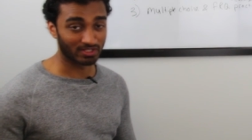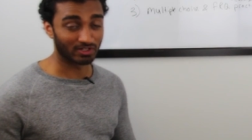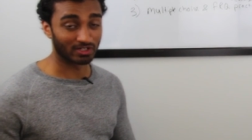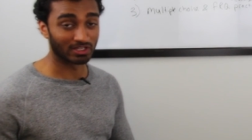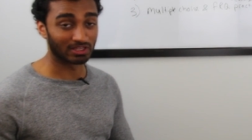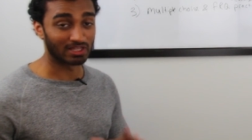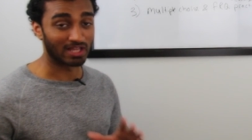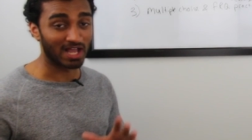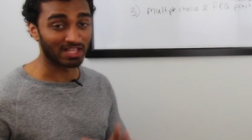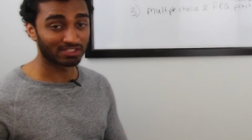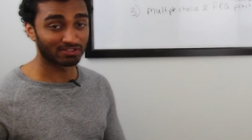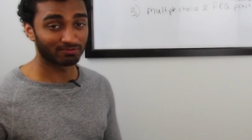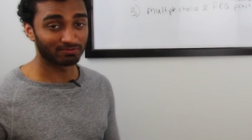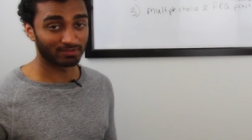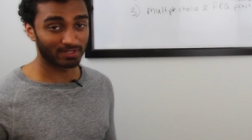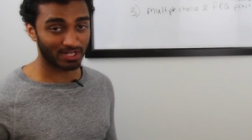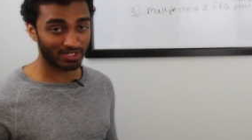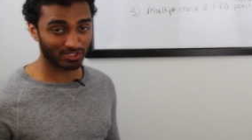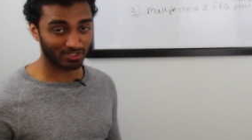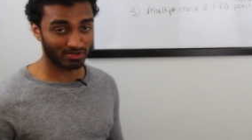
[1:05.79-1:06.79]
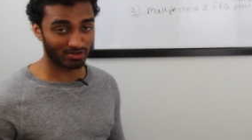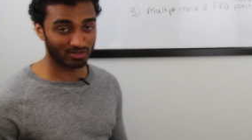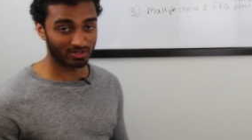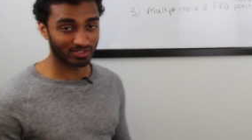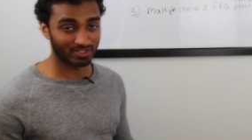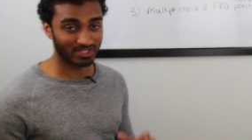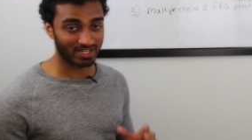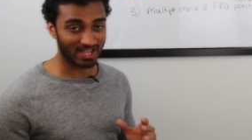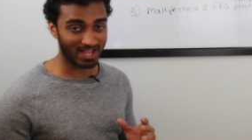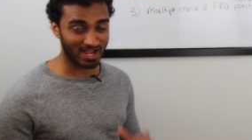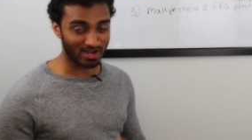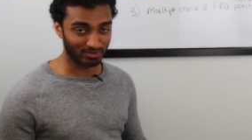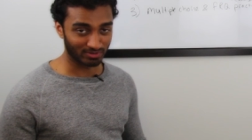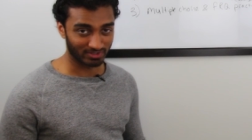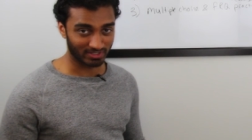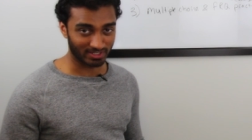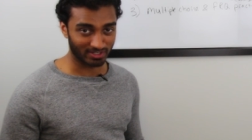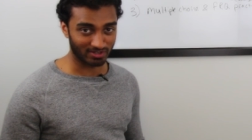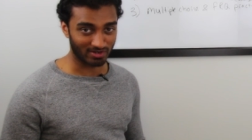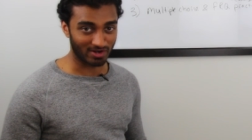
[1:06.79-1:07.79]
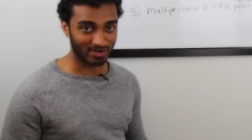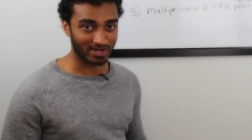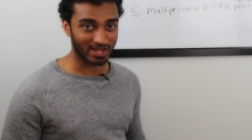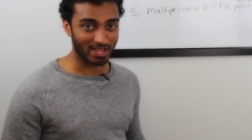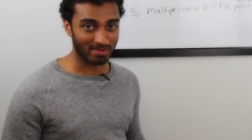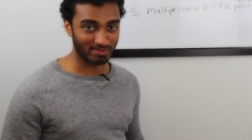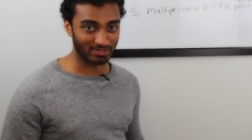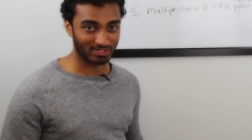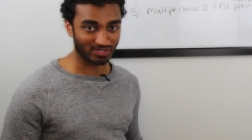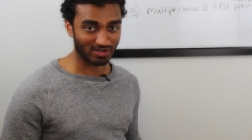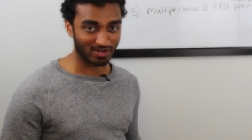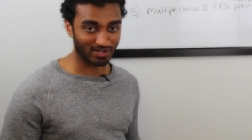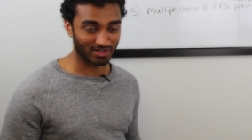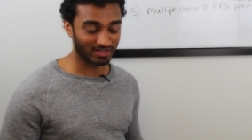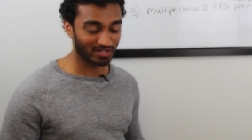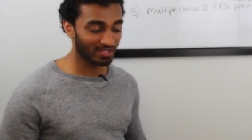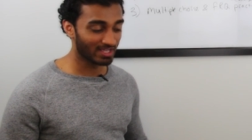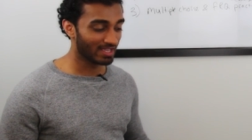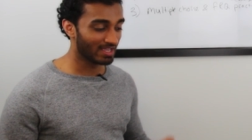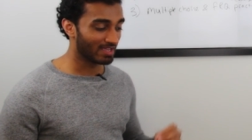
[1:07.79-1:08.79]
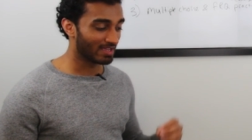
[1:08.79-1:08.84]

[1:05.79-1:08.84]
There are lots of flashcards out there on Amazon.